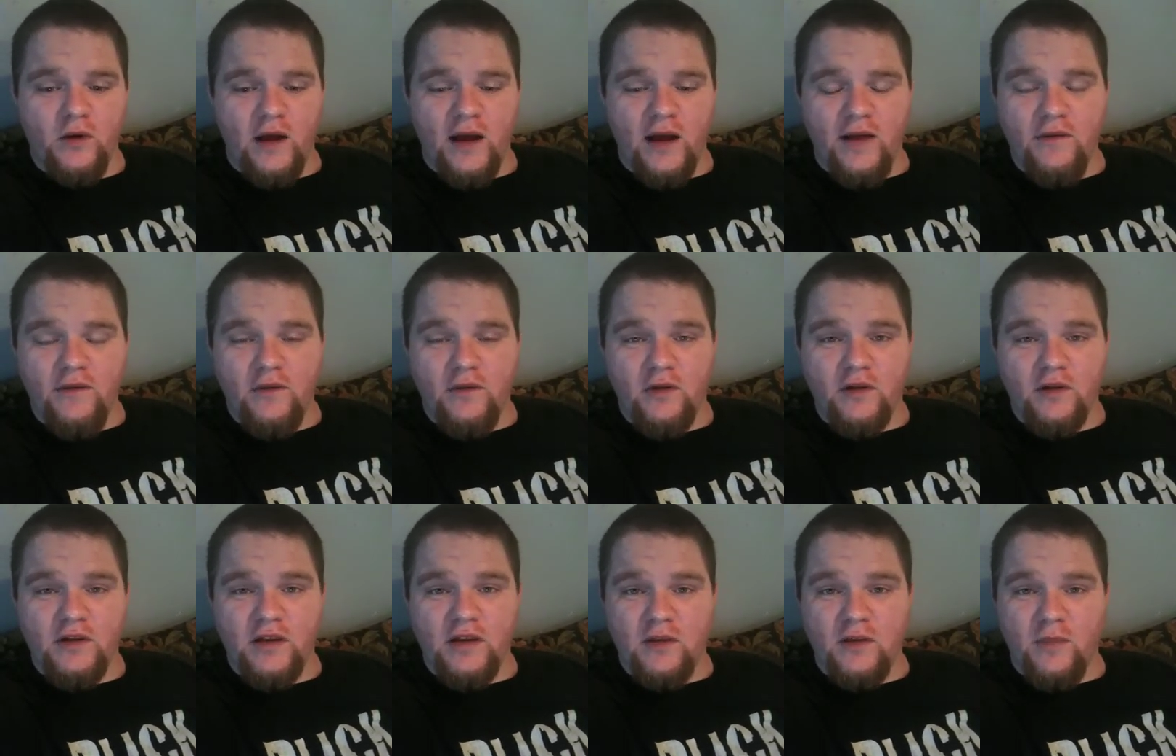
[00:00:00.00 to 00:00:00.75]
I haven't
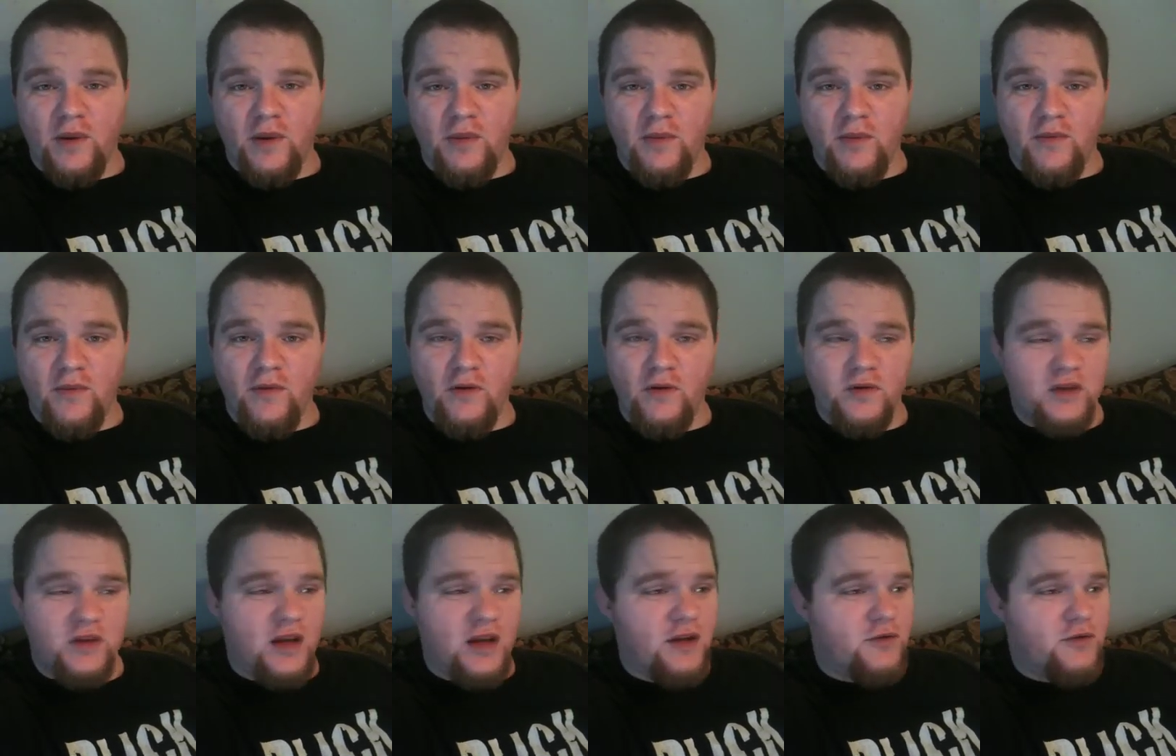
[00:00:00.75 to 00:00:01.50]
looked at the pay-per-view
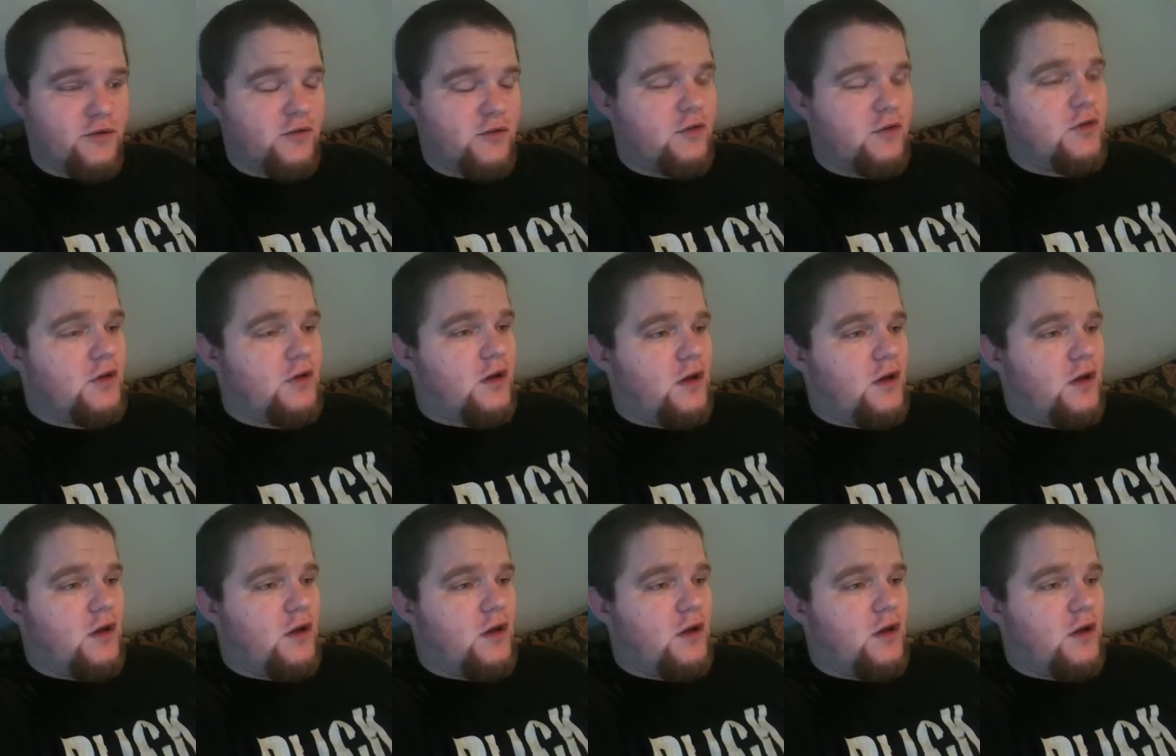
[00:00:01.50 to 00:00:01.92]
schedule.